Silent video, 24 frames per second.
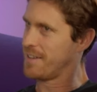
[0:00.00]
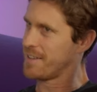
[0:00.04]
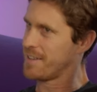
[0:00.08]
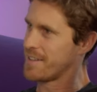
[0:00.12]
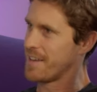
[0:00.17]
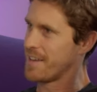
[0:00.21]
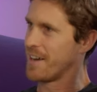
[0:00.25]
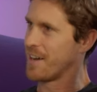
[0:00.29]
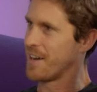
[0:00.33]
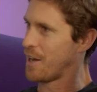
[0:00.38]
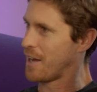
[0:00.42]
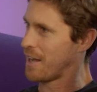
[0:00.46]

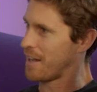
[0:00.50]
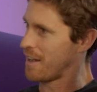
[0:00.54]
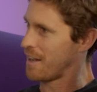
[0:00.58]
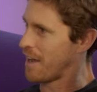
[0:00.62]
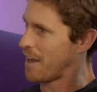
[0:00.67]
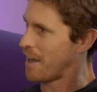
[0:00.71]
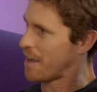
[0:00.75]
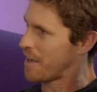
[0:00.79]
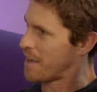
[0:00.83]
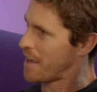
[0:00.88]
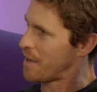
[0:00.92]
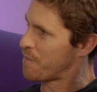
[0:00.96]
Yeah.
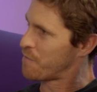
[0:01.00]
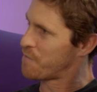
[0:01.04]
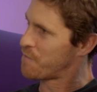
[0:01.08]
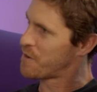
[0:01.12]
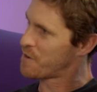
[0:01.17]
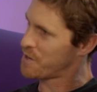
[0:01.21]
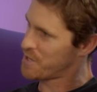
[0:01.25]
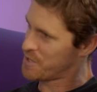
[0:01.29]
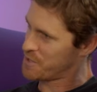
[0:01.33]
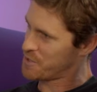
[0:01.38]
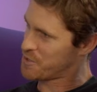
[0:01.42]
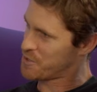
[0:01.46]
I have
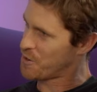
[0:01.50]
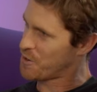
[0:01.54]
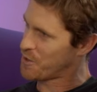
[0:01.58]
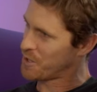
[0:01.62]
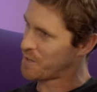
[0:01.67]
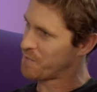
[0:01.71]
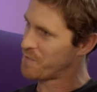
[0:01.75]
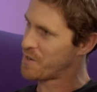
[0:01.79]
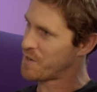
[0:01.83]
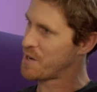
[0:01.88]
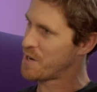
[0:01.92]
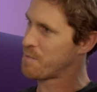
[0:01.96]
very strong
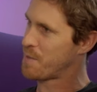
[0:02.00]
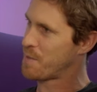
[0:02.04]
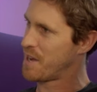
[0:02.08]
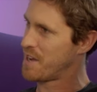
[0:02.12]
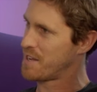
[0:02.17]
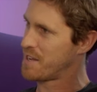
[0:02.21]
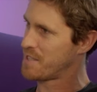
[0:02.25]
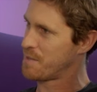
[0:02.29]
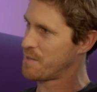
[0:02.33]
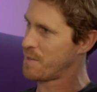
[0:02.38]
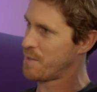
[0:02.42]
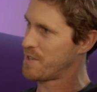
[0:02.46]
and very
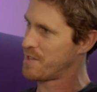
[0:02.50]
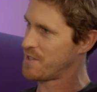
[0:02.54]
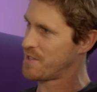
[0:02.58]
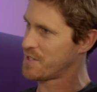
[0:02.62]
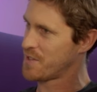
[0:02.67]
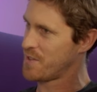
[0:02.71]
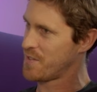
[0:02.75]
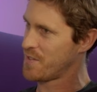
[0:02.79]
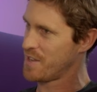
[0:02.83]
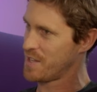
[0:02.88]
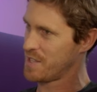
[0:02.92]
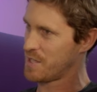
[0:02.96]
biased opinions
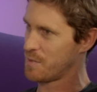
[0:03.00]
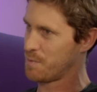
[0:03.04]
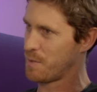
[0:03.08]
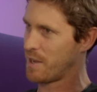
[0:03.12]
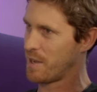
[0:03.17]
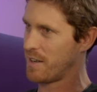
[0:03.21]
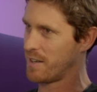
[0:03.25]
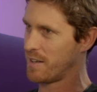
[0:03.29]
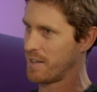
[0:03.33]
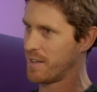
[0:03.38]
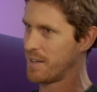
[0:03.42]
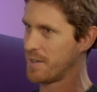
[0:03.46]
on this,
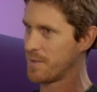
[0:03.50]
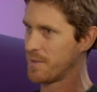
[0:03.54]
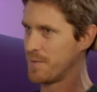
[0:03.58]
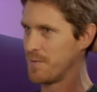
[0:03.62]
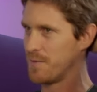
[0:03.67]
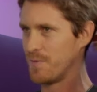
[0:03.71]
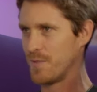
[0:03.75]
being a